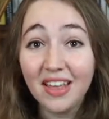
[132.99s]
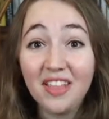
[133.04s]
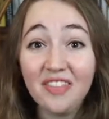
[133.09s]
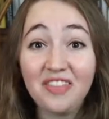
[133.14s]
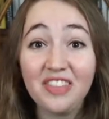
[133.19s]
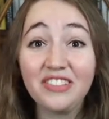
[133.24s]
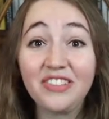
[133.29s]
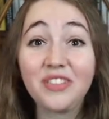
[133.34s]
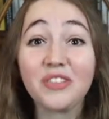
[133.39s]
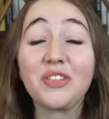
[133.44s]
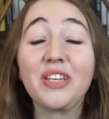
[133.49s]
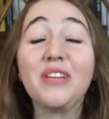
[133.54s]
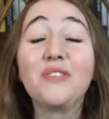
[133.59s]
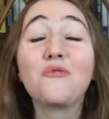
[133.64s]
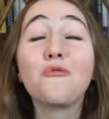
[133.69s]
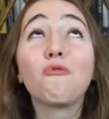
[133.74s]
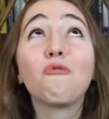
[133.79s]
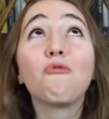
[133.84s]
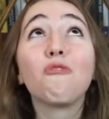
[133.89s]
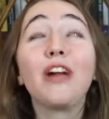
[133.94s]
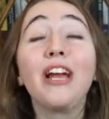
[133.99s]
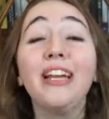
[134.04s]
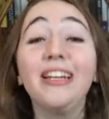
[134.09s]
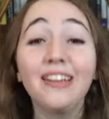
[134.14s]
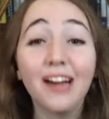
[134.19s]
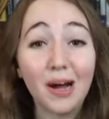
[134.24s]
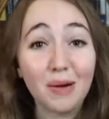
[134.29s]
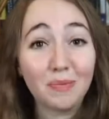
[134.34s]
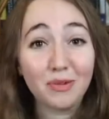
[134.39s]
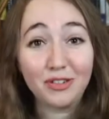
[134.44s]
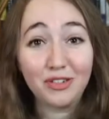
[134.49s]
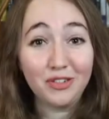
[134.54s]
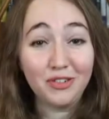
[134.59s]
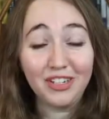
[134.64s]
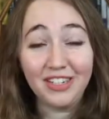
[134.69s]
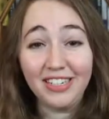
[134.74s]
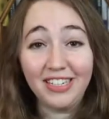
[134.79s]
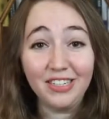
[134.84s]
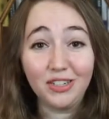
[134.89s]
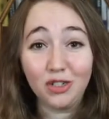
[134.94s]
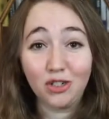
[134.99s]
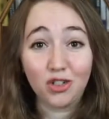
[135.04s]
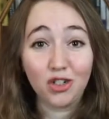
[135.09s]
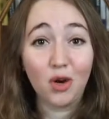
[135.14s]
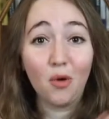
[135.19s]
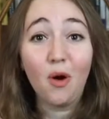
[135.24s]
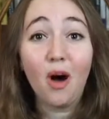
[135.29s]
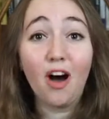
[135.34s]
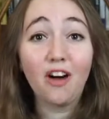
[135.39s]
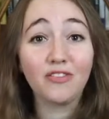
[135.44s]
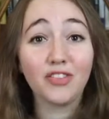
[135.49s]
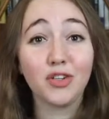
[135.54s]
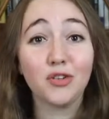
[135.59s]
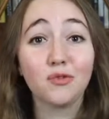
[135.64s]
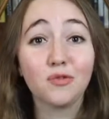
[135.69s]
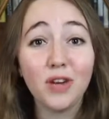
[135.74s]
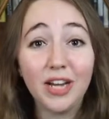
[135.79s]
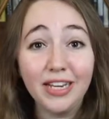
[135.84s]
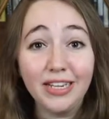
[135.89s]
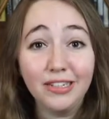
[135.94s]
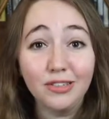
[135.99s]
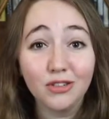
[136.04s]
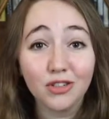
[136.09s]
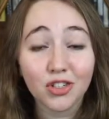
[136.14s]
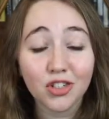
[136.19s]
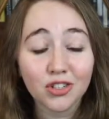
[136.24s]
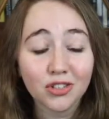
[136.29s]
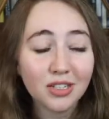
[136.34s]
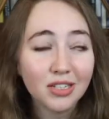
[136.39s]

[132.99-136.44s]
this is a great opportunity to show off your range,